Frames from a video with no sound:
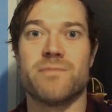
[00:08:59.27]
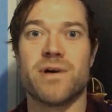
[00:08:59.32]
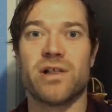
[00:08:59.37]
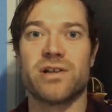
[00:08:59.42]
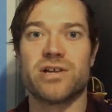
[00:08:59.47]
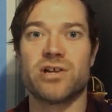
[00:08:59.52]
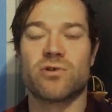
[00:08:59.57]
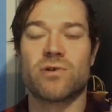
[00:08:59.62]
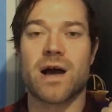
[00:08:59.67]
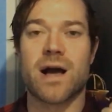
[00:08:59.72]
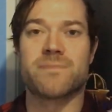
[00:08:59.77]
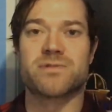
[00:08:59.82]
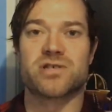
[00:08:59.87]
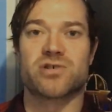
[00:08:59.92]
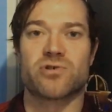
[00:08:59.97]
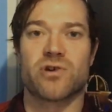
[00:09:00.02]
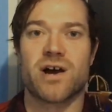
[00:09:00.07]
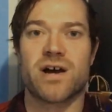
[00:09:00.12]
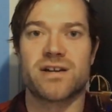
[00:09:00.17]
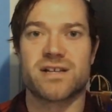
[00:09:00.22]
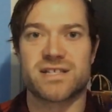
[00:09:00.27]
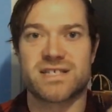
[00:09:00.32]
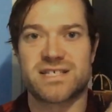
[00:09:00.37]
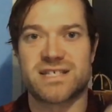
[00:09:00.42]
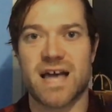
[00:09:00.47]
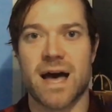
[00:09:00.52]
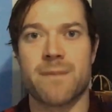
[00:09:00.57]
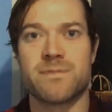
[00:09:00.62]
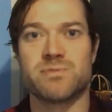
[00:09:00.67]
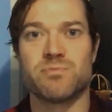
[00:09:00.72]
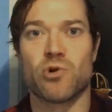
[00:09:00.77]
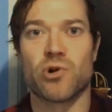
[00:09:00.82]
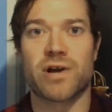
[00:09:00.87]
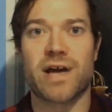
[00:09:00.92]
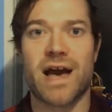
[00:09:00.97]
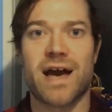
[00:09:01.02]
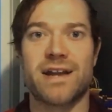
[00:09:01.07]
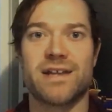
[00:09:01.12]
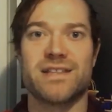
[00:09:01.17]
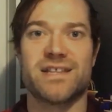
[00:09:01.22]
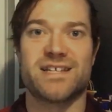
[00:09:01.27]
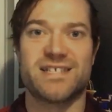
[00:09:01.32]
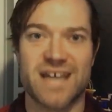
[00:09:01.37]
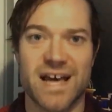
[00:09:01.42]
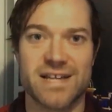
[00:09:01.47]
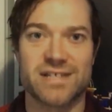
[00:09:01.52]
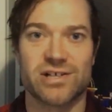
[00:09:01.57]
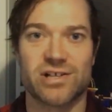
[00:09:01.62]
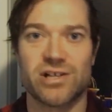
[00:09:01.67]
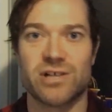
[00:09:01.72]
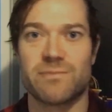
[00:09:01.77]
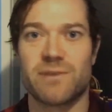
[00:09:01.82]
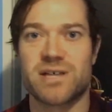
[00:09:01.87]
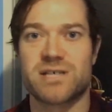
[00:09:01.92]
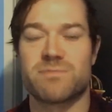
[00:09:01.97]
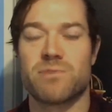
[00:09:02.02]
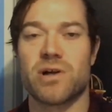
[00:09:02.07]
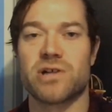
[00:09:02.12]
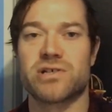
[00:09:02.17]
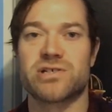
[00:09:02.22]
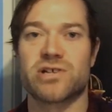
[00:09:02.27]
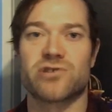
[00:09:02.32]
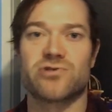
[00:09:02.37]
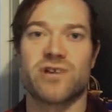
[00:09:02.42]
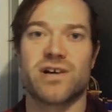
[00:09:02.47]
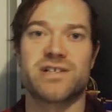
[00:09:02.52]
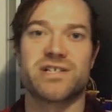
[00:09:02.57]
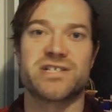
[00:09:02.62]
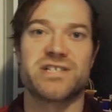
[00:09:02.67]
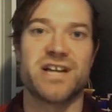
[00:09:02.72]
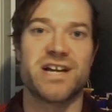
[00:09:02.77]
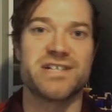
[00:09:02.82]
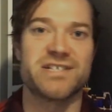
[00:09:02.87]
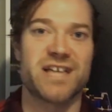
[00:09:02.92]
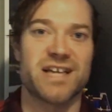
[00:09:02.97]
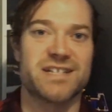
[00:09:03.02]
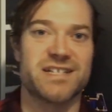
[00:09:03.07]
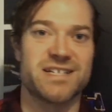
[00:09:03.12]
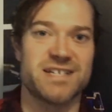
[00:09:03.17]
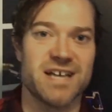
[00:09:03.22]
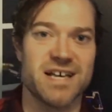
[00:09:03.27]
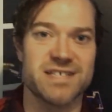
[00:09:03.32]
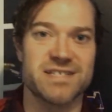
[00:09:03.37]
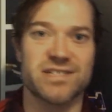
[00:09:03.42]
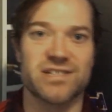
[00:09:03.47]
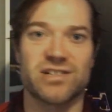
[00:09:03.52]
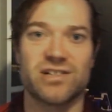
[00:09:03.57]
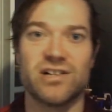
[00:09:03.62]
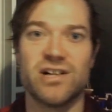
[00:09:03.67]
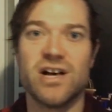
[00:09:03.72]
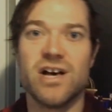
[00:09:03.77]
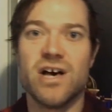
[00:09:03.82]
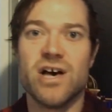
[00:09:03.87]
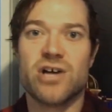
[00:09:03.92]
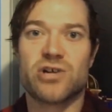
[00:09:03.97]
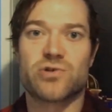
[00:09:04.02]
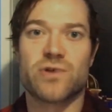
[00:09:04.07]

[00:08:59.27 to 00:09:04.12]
Melody grabs the Triton and stabs Morgana in the tentacle, and my spell check tried to change that to testicle.